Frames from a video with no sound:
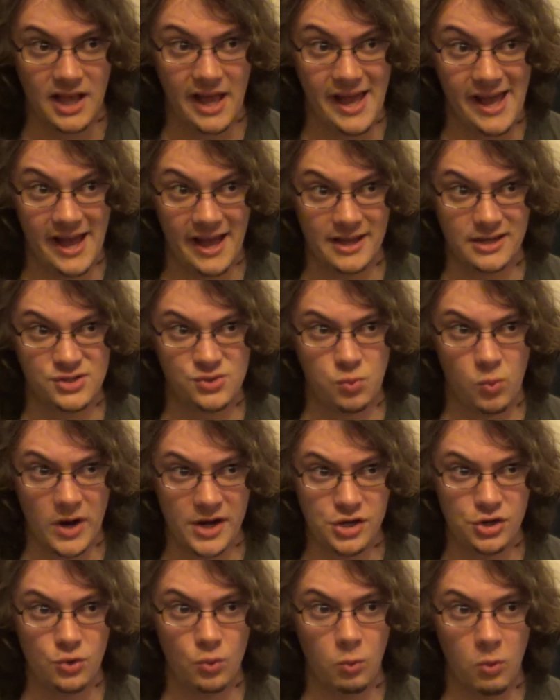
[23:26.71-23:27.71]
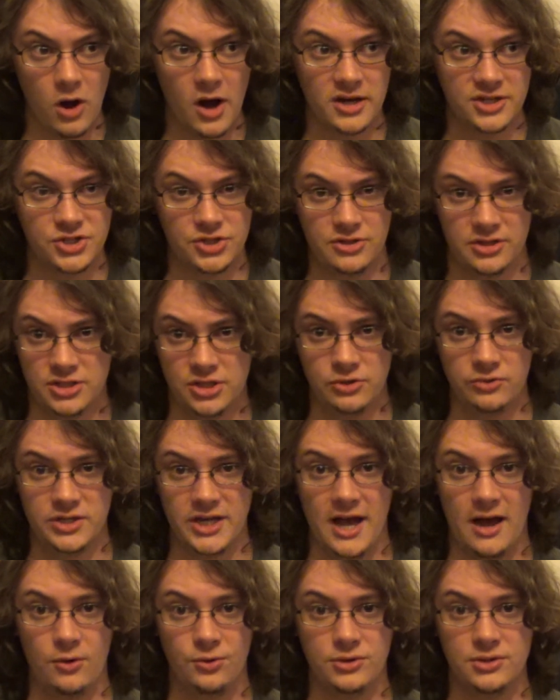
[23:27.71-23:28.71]
and when you watch The Two
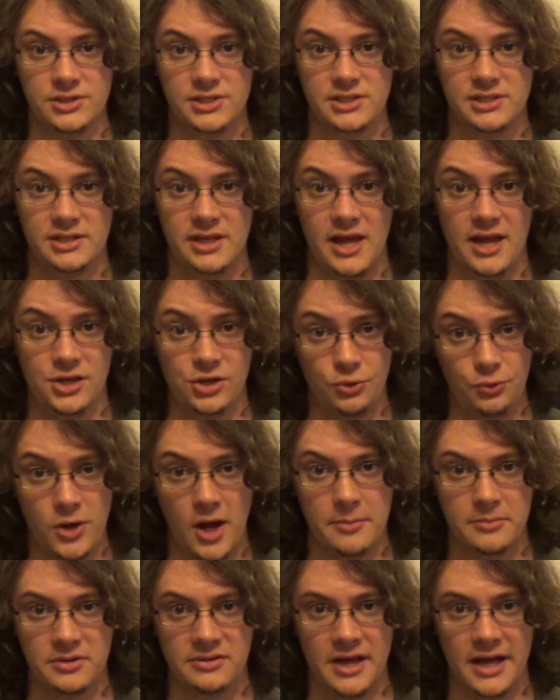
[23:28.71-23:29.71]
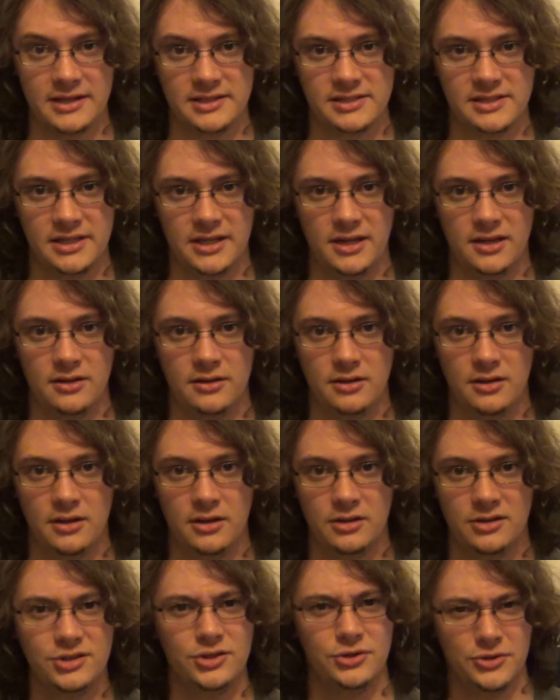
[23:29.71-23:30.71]
Towers and you come to that scene,
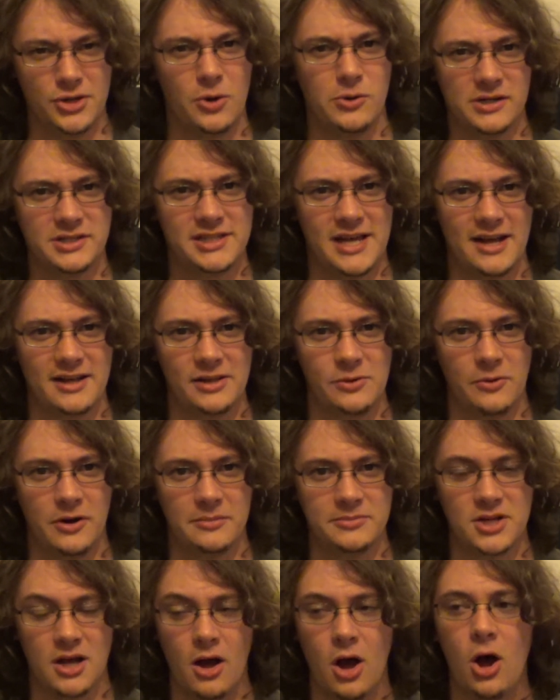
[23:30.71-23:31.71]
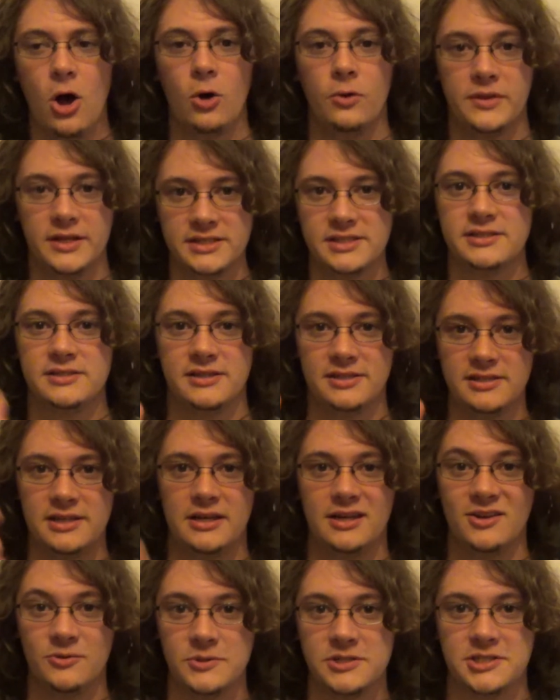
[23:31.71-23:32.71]
you'll know exactly what I'm talking. Oh, this is the scene
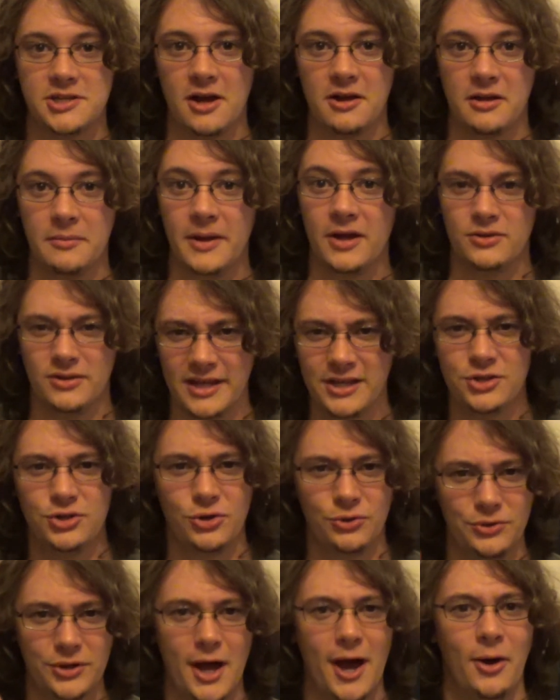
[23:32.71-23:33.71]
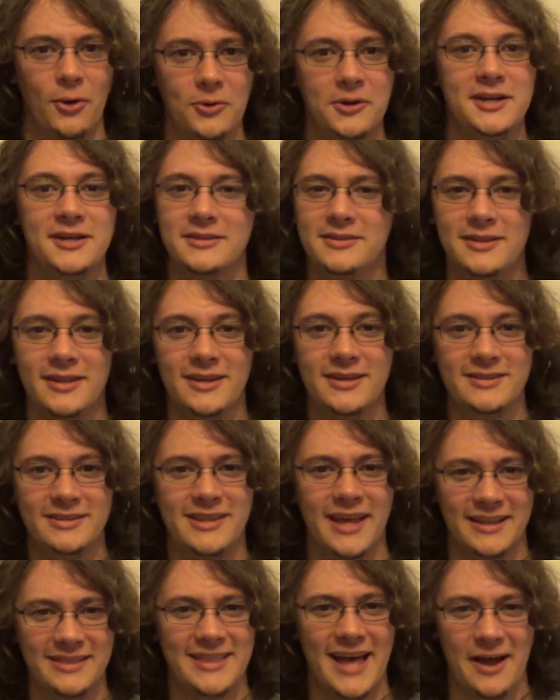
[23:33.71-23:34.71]
he was talking about. Like you'll know
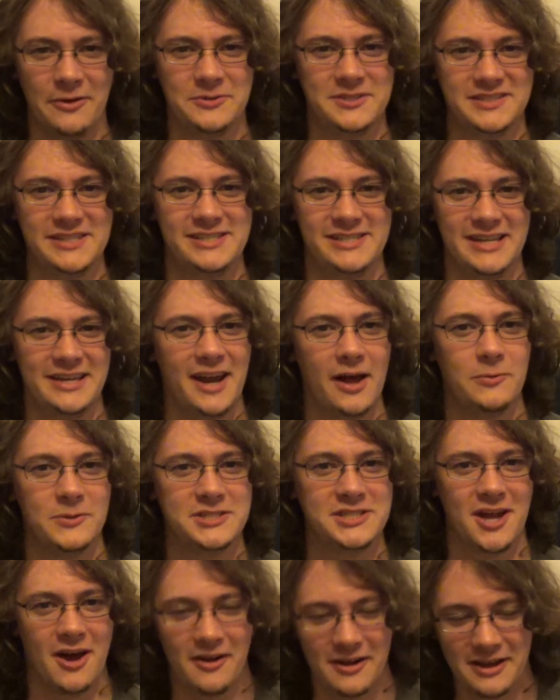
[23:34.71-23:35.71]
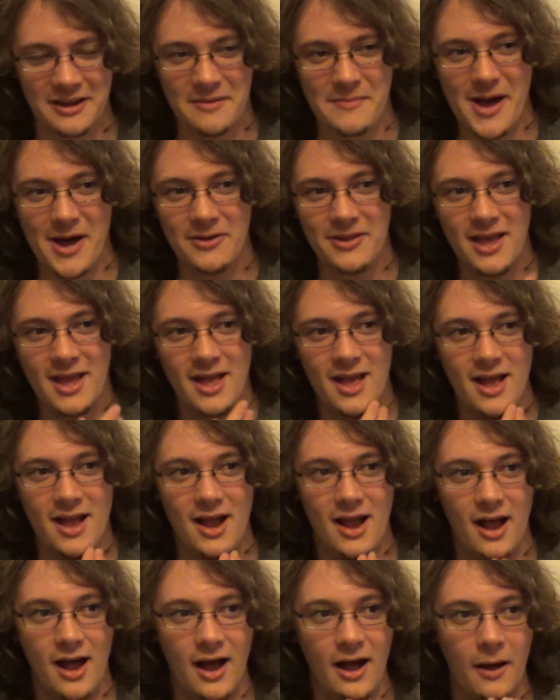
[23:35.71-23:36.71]
that was the scene I was talking about.
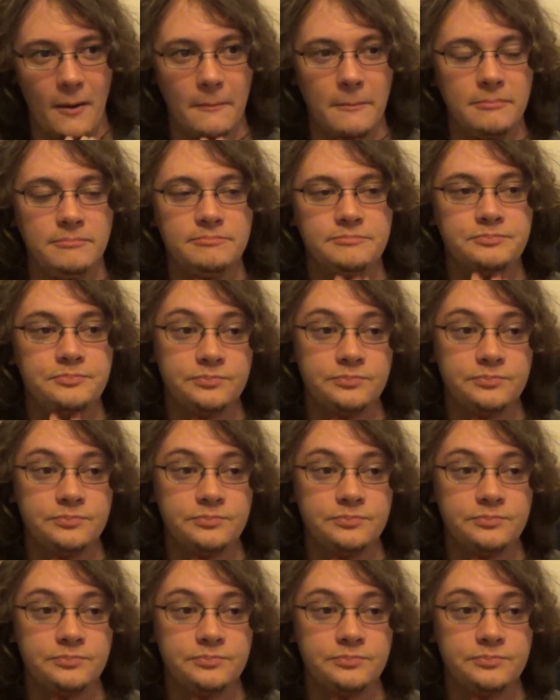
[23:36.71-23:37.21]
Um,